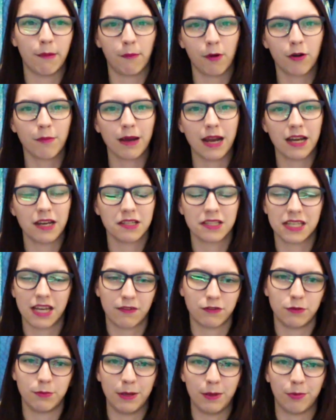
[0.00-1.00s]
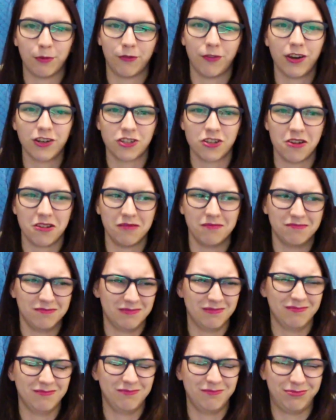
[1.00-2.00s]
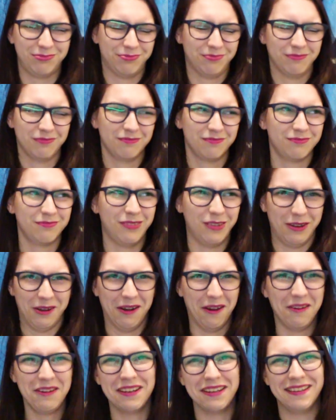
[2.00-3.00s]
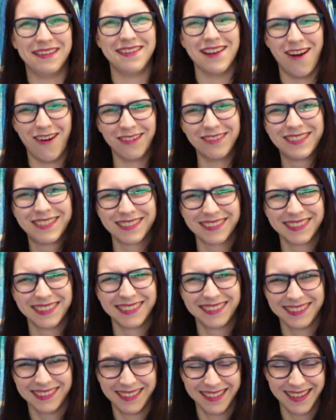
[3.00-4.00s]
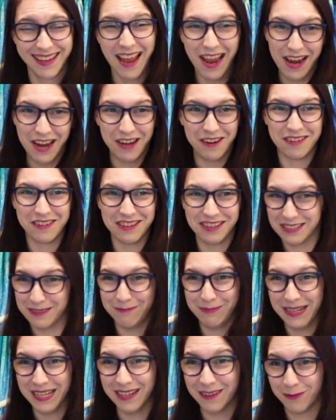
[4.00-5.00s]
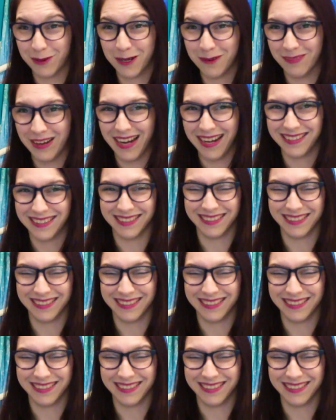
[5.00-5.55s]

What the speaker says: a mermaid, is you have to be a professional. No, you don't. You can just be a mermaid.